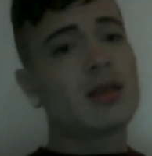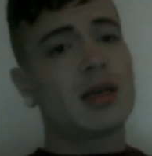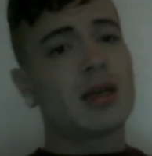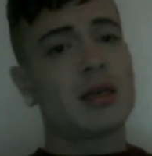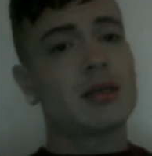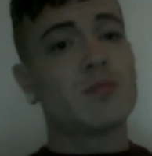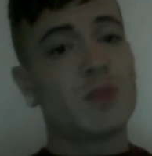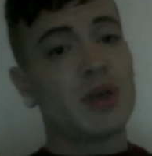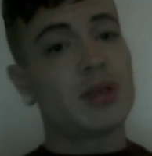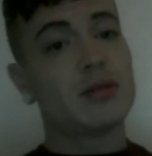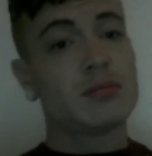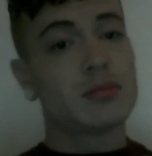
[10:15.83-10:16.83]
that it's
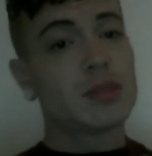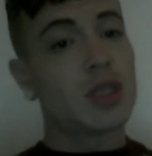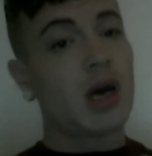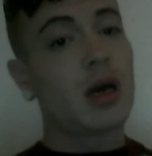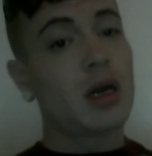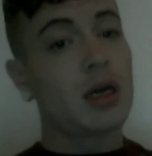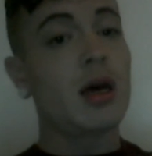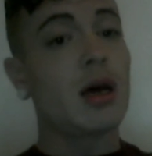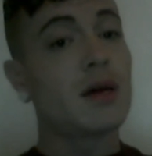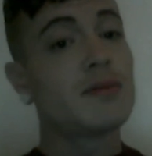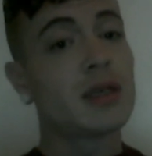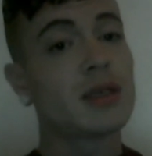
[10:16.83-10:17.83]
been long
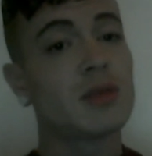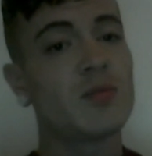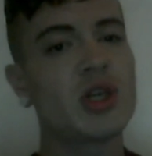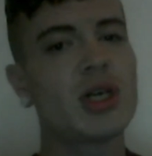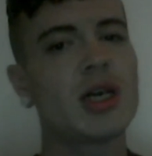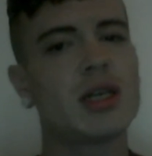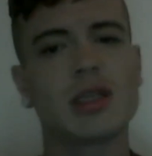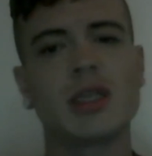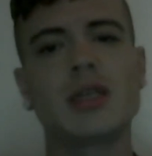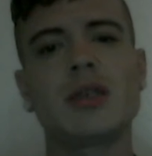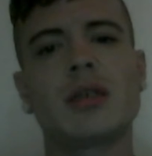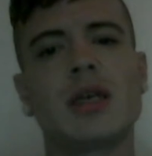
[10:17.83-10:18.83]
enough. It's been at
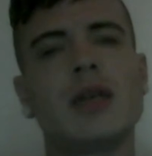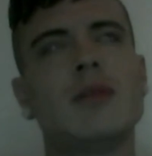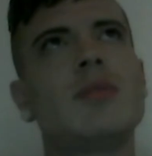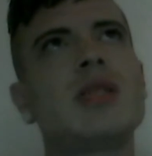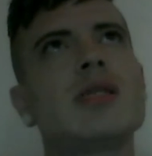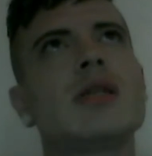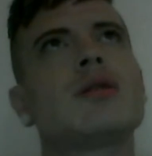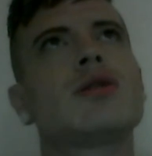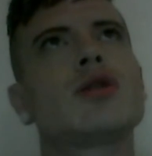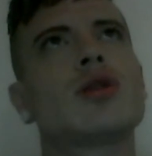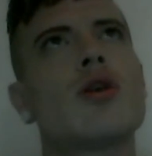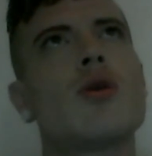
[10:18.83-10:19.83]
least 10
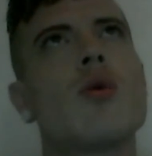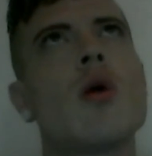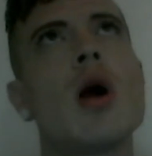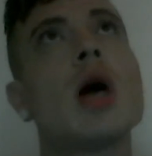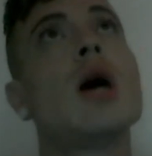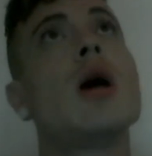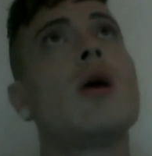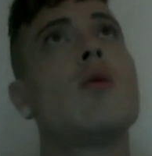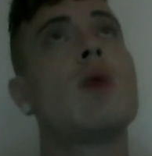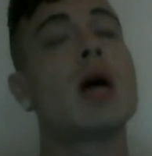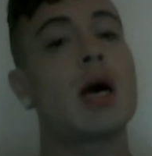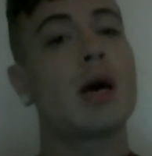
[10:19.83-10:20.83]
minutes, so
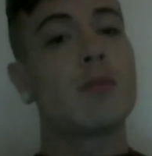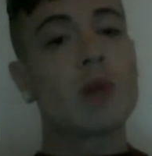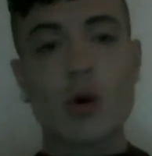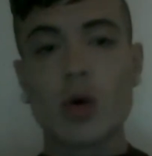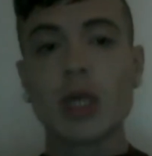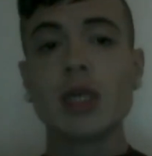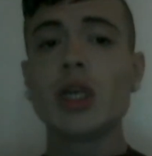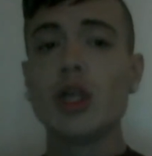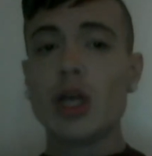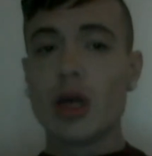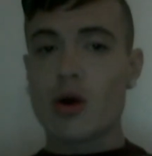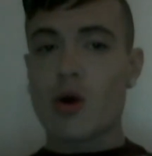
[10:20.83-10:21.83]
what I'm going to
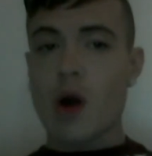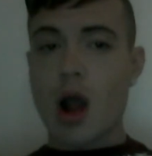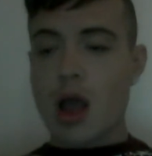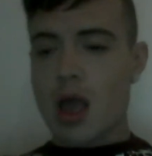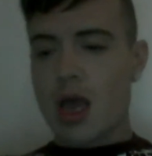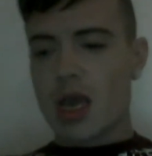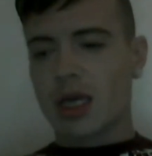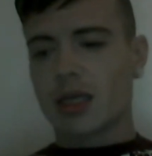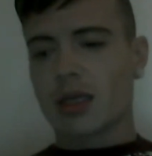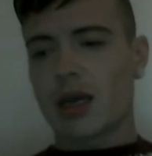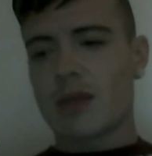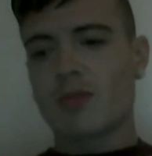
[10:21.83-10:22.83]
do
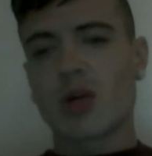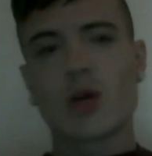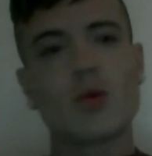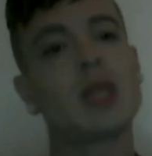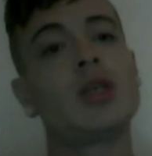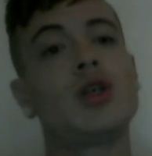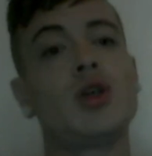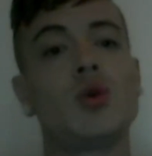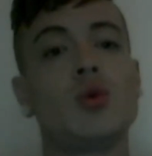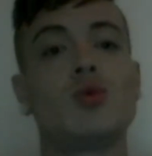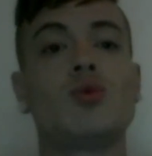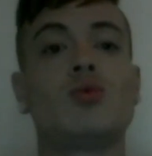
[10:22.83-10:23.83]
is I'm going
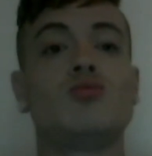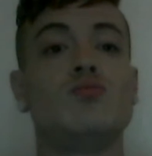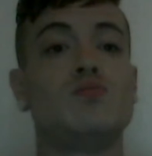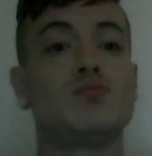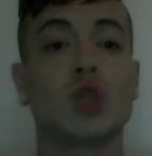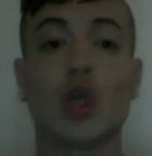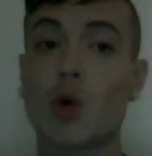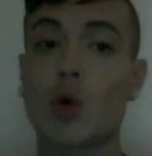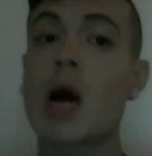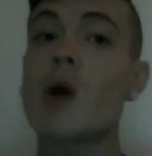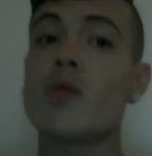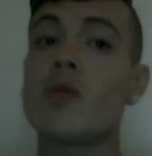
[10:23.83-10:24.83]
to
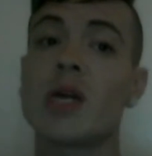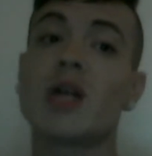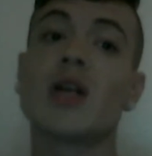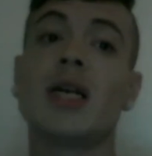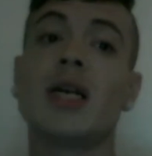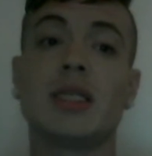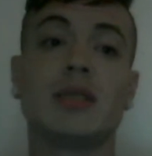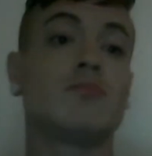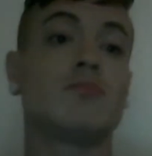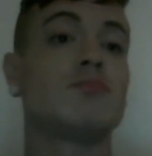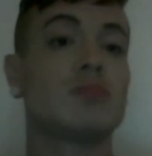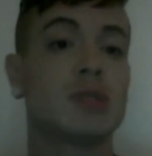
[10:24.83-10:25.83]
go out there
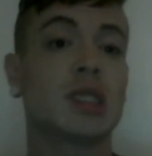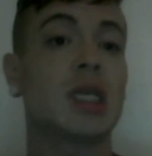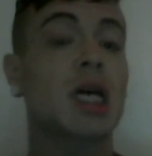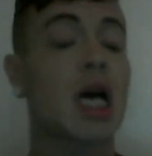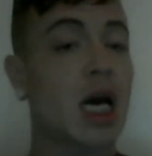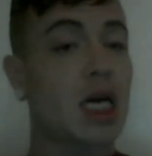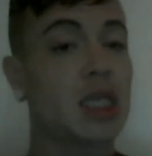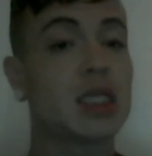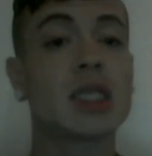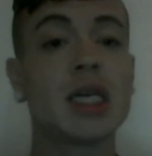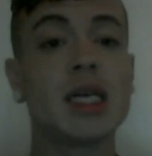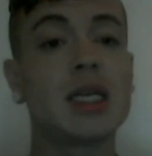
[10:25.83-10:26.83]
and
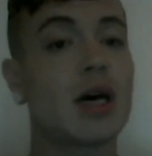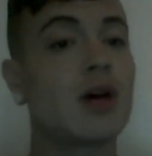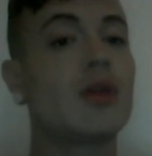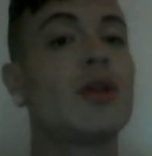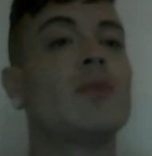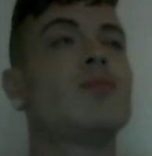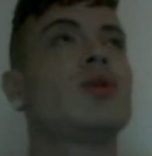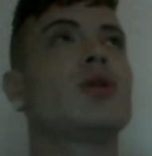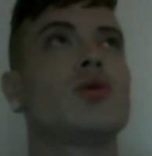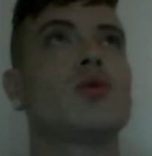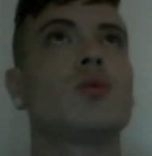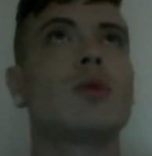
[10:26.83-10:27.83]
kindly tell them
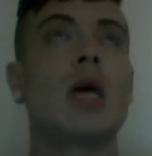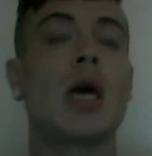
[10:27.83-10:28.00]
to